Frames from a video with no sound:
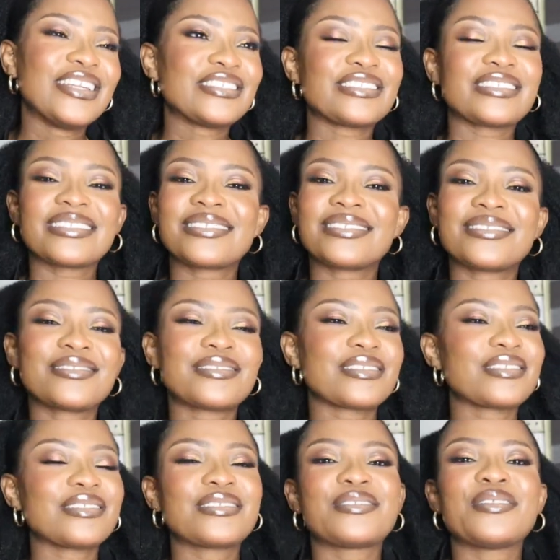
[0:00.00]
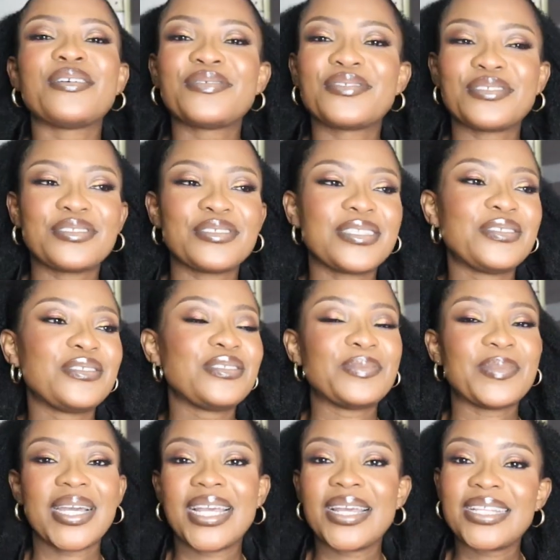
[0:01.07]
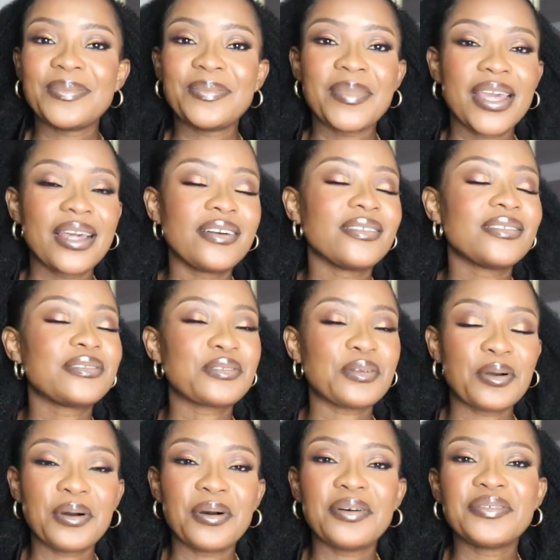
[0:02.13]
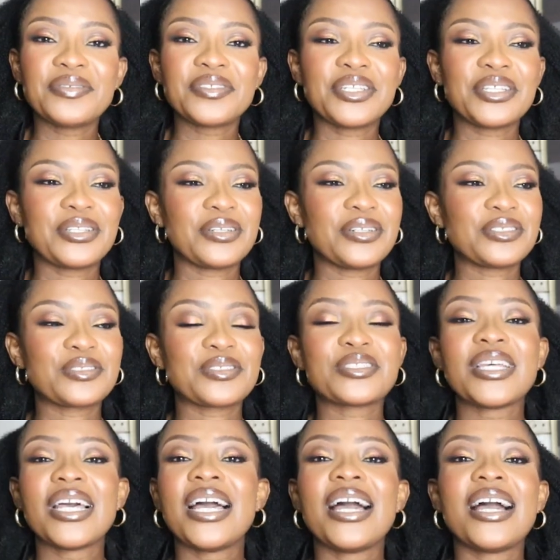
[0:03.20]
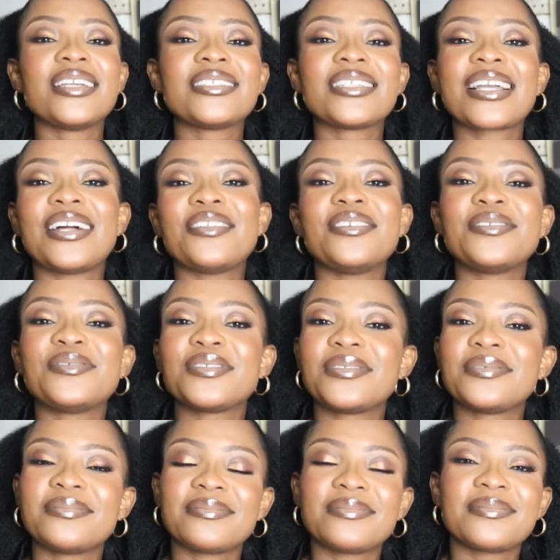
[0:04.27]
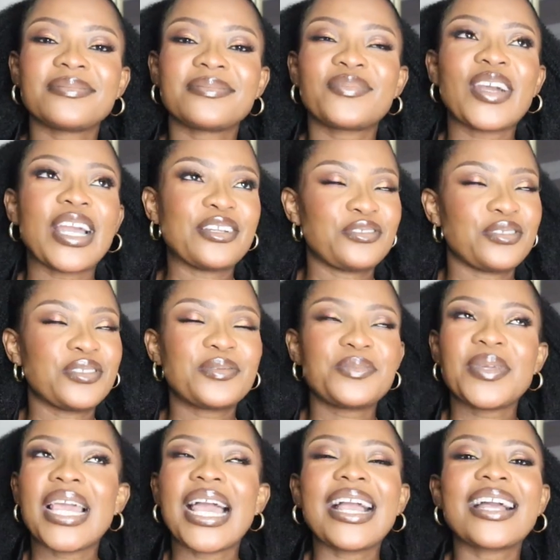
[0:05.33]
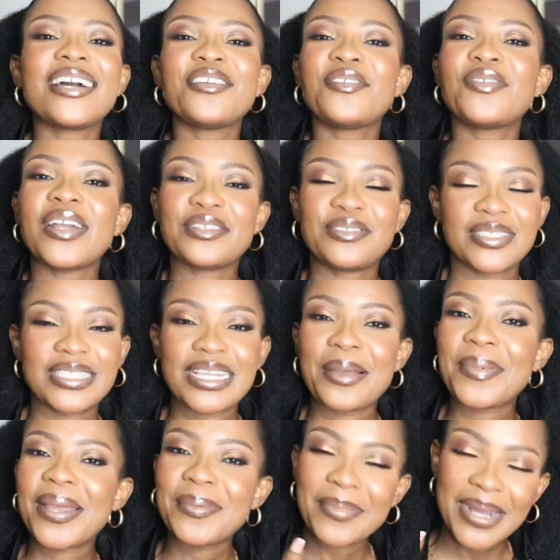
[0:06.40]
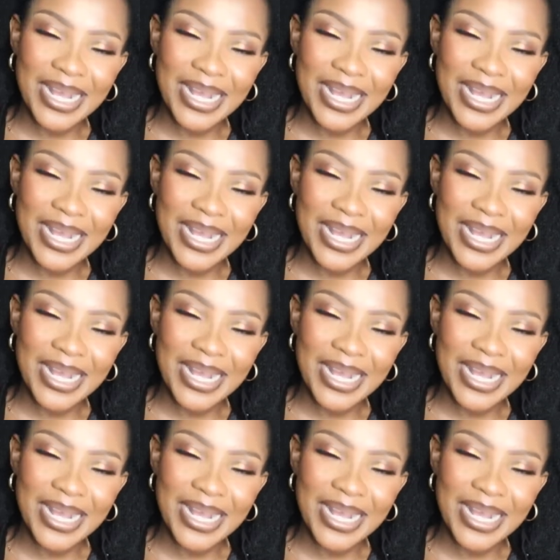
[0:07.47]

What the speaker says: she just loved to do those male stuff, you know. She cannot even fight with me. I cannot fight with her. Am I